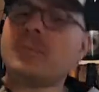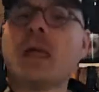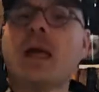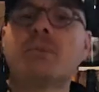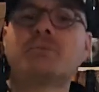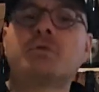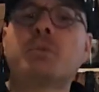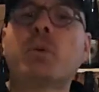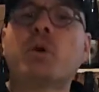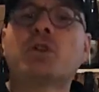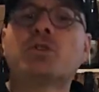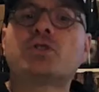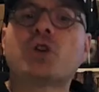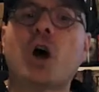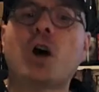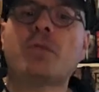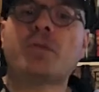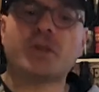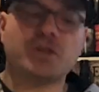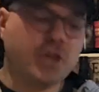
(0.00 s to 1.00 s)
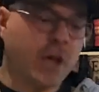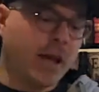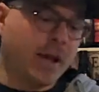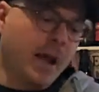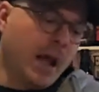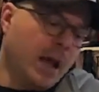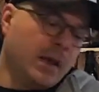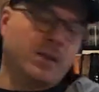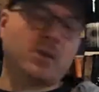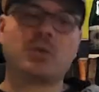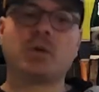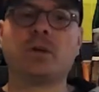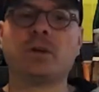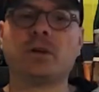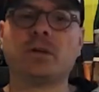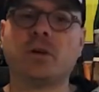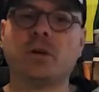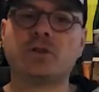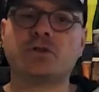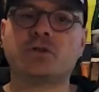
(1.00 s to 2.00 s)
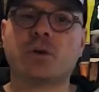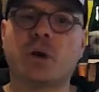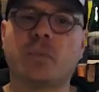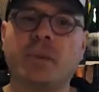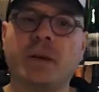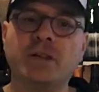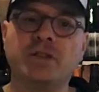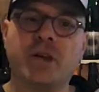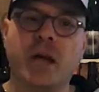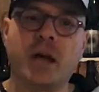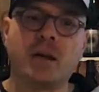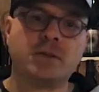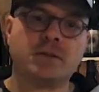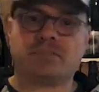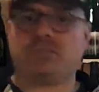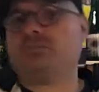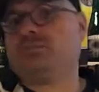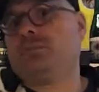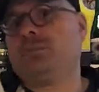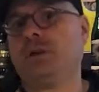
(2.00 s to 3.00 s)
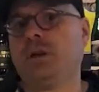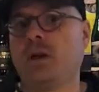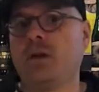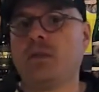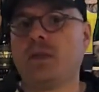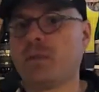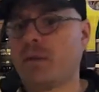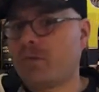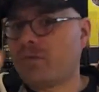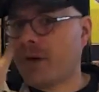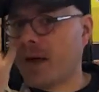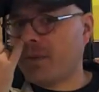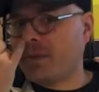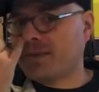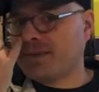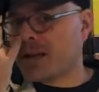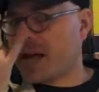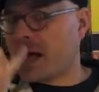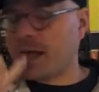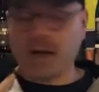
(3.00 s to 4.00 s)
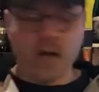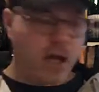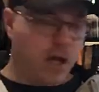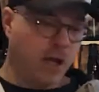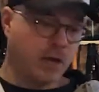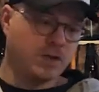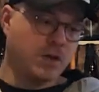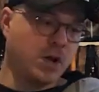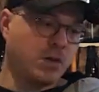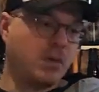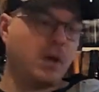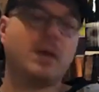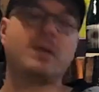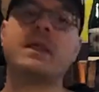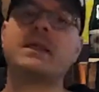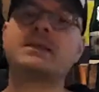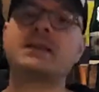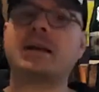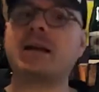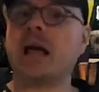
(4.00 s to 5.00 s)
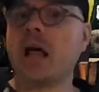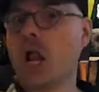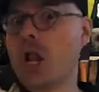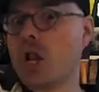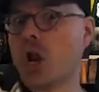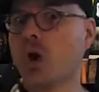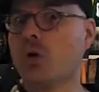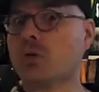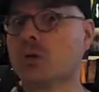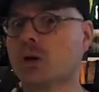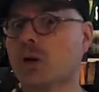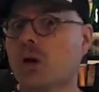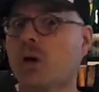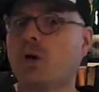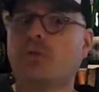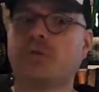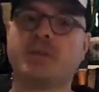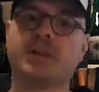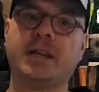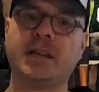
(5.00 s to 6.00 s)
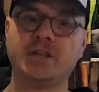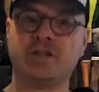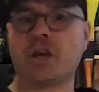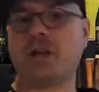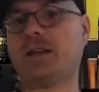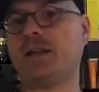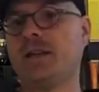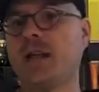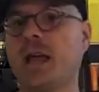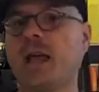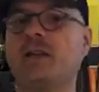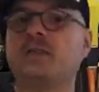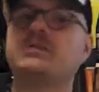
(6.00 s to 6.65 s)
I'm supporting Dogfish Head. They're really close to our beach house, you know, that my family's got. So, that's kind of local for D J today.